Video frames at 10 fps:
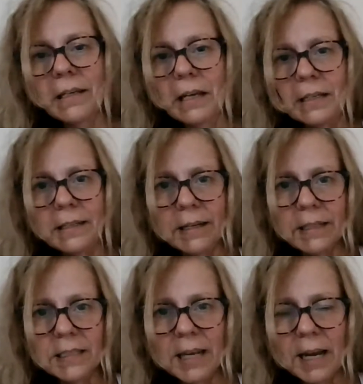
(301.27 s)
a
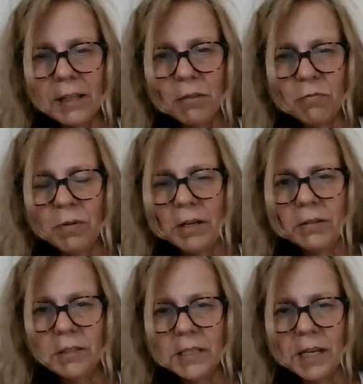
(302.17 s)
tight
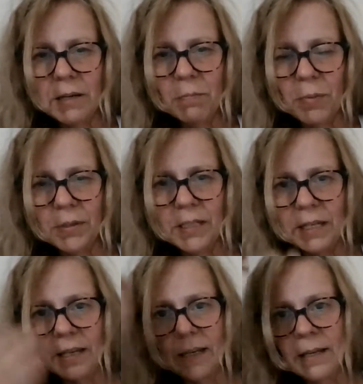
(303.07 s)
throat, tight body,